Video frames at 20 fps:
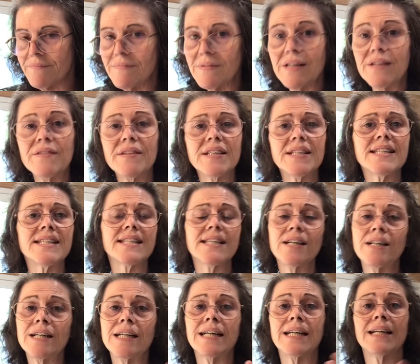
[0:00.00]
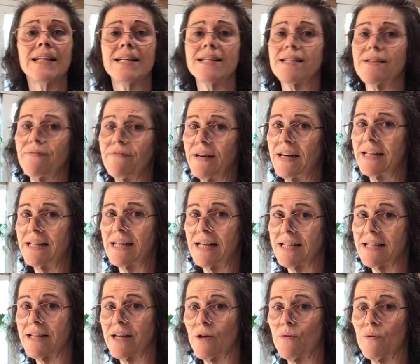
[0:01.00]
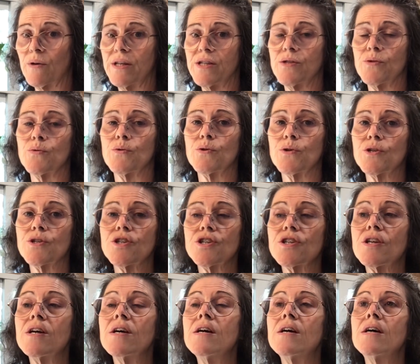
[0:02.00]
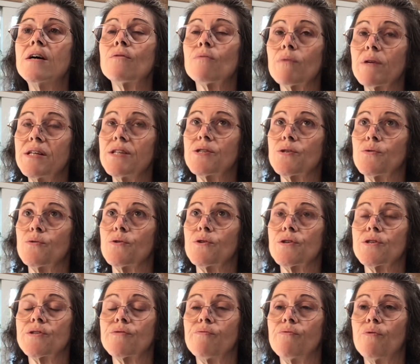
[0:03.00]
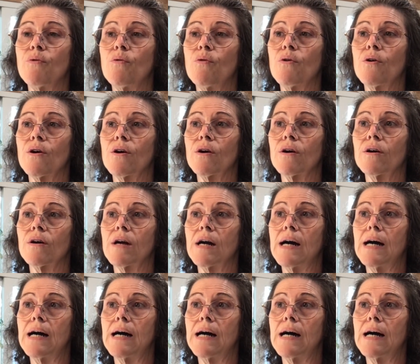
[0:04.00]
The sun is a fantastic resource for